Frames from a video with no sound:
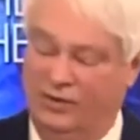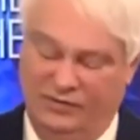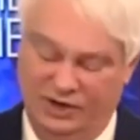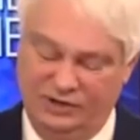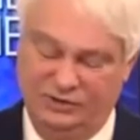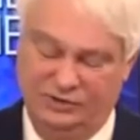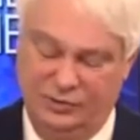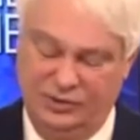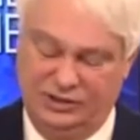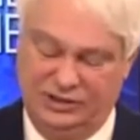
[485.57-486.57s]
And
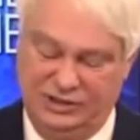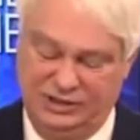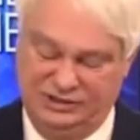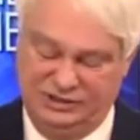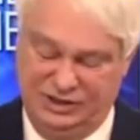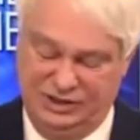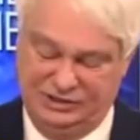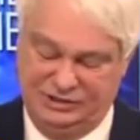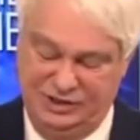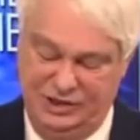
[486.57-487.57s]
Revelation 3:10
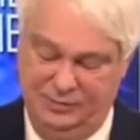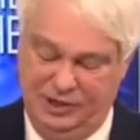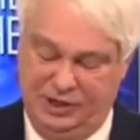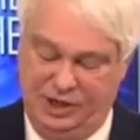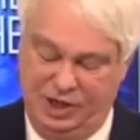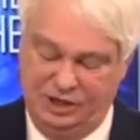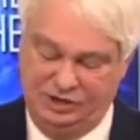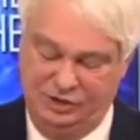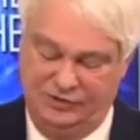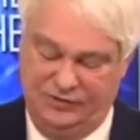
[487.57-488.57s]
says,
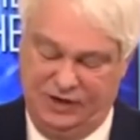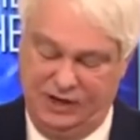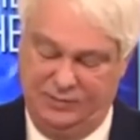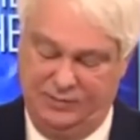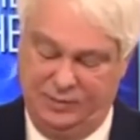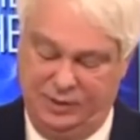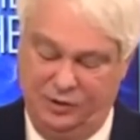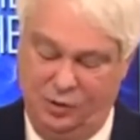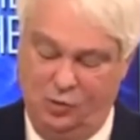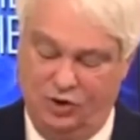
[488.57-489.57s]
because you have kept
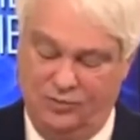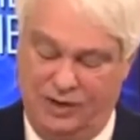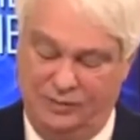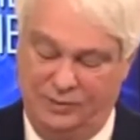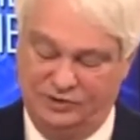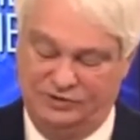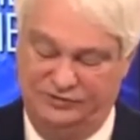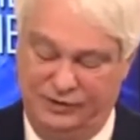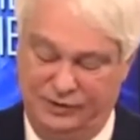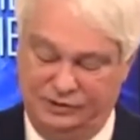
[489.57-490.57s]
the word of my
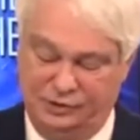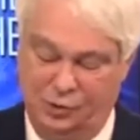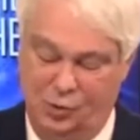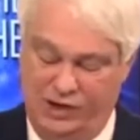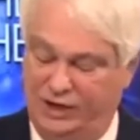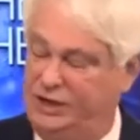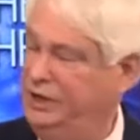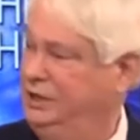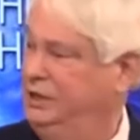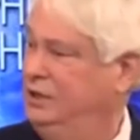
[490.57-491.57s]
perseverance.
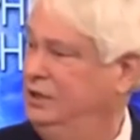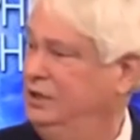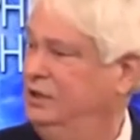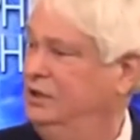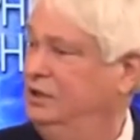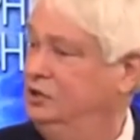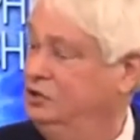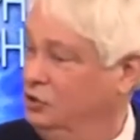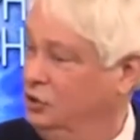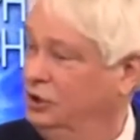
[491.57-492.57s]
When?
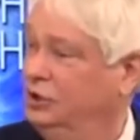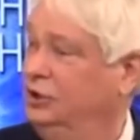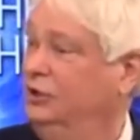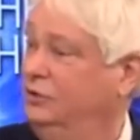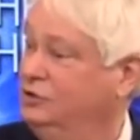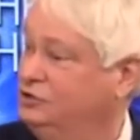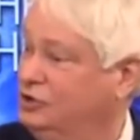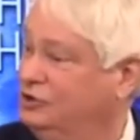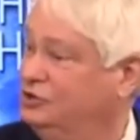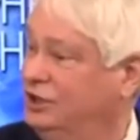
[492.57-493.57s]
During the
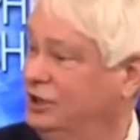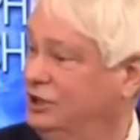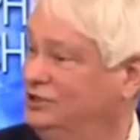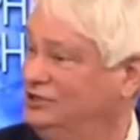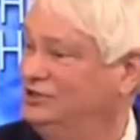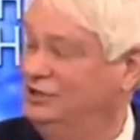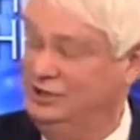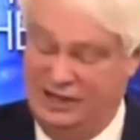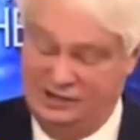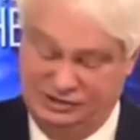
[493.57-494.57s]
church age. You
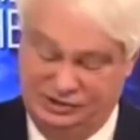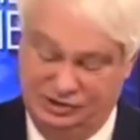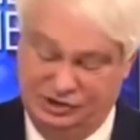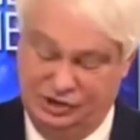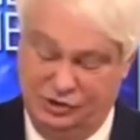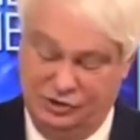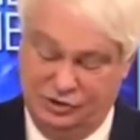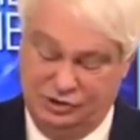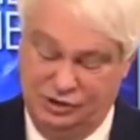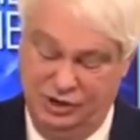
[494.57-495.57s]
see, that's the
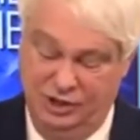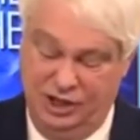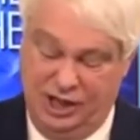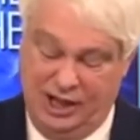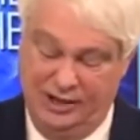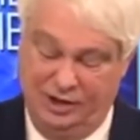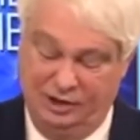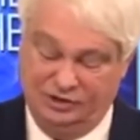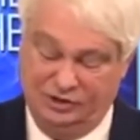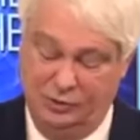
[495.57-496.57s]
church.
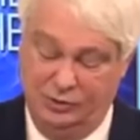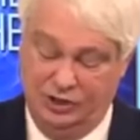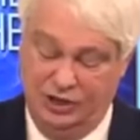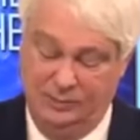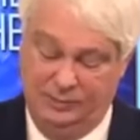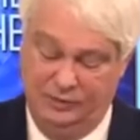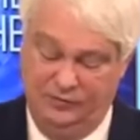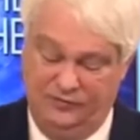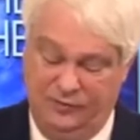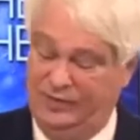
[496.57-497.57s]
I also will
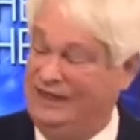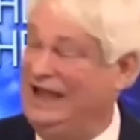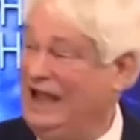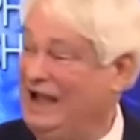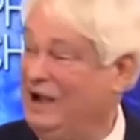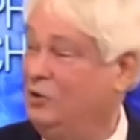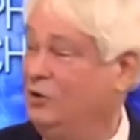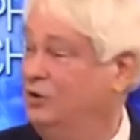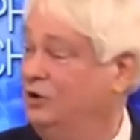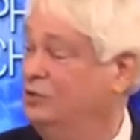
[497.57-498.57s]
keep you from the
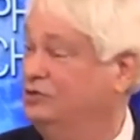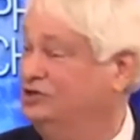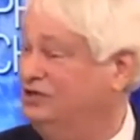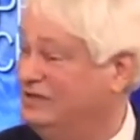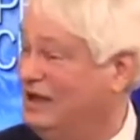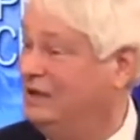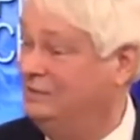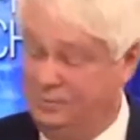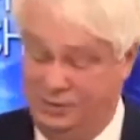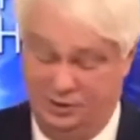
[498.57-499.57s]
hour. In other words, the
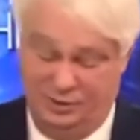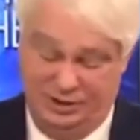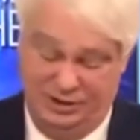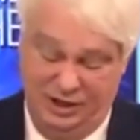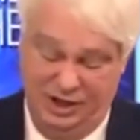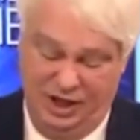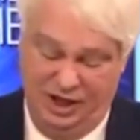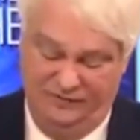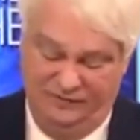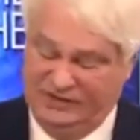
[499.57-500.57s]
time period
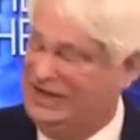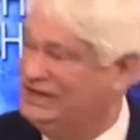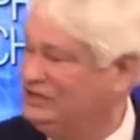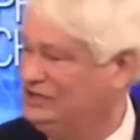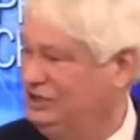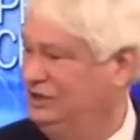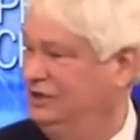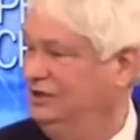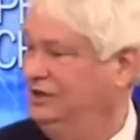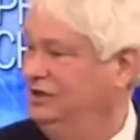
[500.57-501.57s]
of
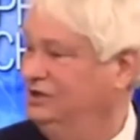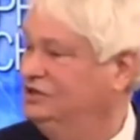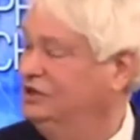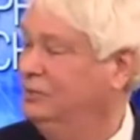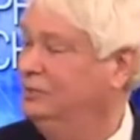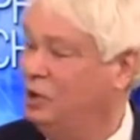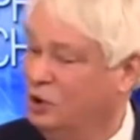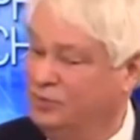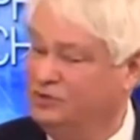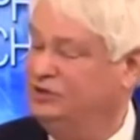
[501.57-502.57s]
testing. See, the
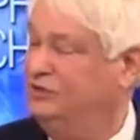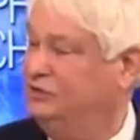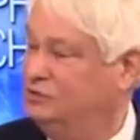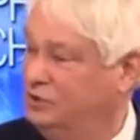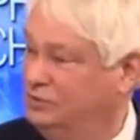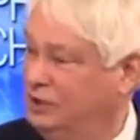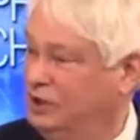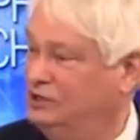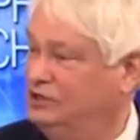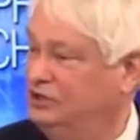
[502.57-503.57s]
purpose of the
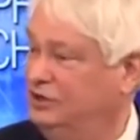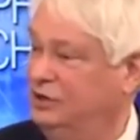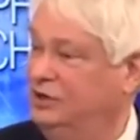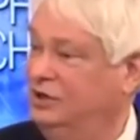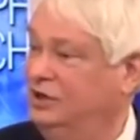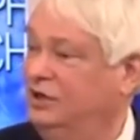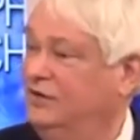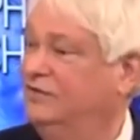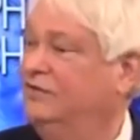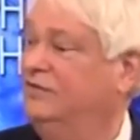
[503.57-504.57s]
tribulation
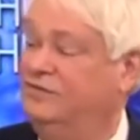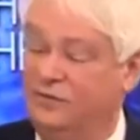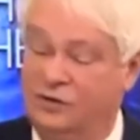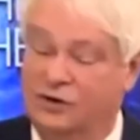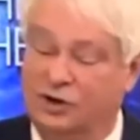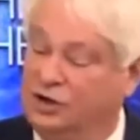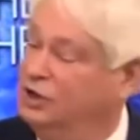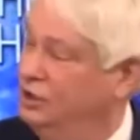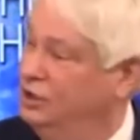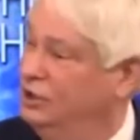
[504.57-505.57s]
for
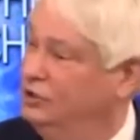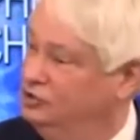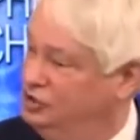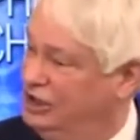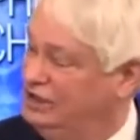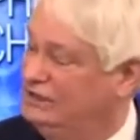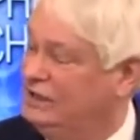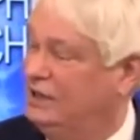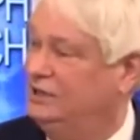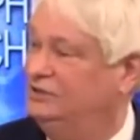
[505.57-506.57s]

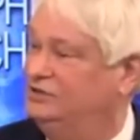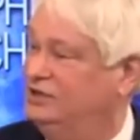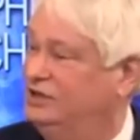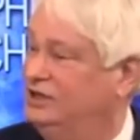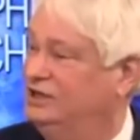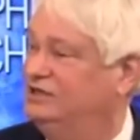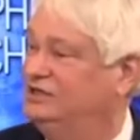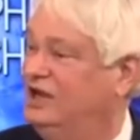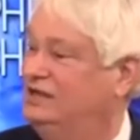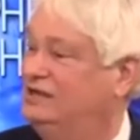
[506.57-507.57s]
Gentiles
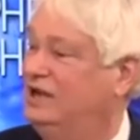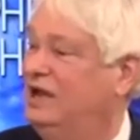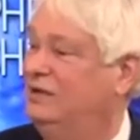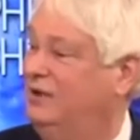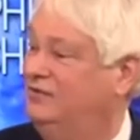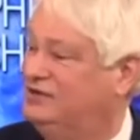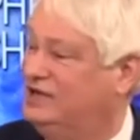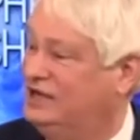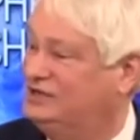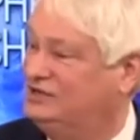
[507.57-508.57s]
is a time
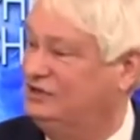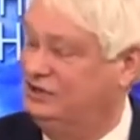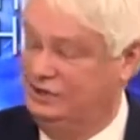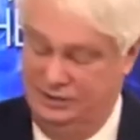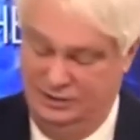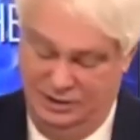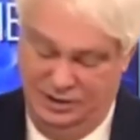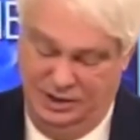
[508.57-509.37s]
of testing.